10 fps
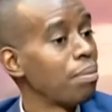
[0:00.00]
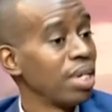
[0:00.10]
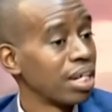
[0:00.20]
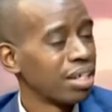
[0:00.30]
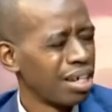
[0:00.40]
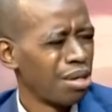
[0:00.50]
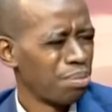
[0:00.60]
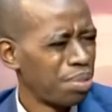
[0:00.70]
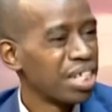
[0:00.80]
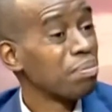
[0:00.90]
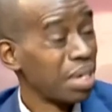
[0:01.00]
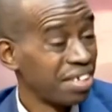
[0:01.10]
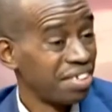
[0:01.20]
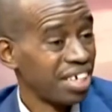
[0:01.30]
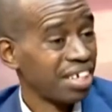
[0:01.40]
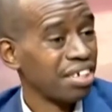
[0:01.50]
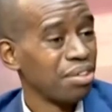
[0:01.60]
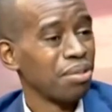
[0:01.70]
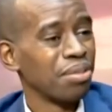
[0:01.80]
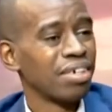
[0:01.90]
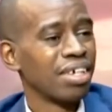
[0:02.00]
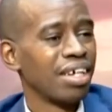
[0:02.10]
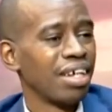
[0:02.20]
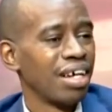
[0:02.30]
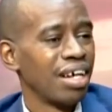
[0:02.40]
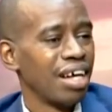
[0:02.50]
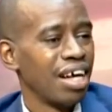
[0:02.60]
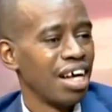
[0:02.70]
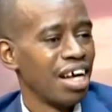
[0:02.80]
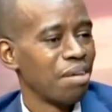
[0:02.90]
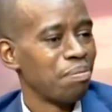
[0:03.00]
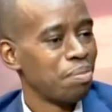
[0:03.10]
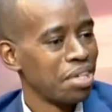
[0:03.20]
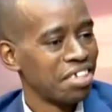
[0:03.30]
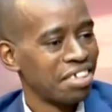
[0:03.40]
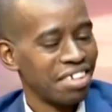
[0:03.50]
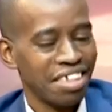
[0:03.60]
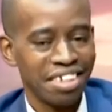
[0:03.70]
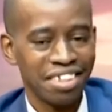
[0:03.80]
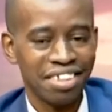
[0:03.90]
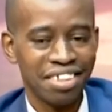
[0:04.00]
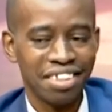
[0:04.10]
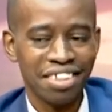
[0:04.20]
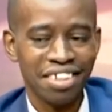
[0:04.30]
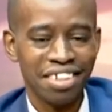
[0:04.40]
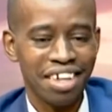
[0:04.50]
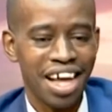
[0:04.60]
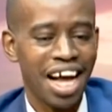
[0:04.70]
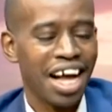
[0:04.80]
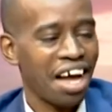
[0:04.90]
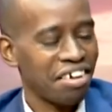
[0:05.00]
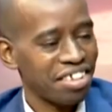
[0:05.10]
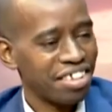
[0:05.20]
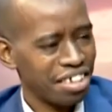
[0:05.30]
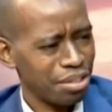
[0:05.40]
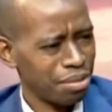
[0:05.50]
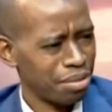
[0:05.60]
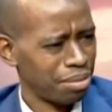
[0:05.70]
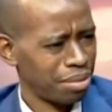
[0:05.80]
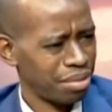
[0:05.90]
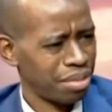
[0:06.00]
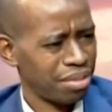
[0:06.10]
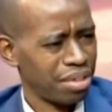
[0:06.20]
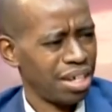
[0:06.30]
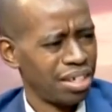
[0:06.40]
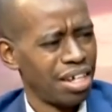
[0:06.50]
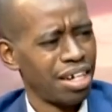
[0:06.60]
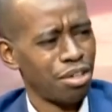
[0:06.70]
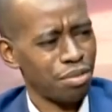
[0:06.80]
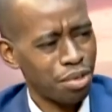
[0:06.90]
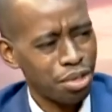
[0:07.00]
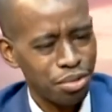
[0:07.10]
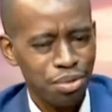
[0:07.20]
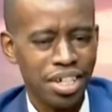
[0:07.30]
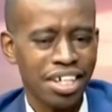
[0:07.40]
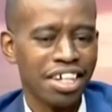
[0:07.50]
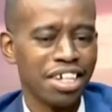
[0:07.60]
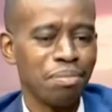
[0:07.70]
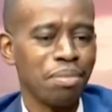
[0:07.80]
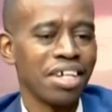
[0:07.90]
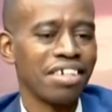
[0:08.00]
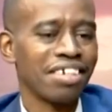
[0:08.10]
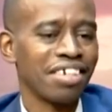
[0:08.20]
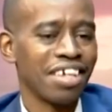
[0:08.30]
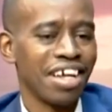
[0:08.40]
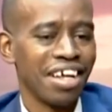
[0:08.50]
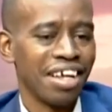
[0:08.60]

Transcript: public peace messaging. You know, peace is a currency, you know, and of course we can debate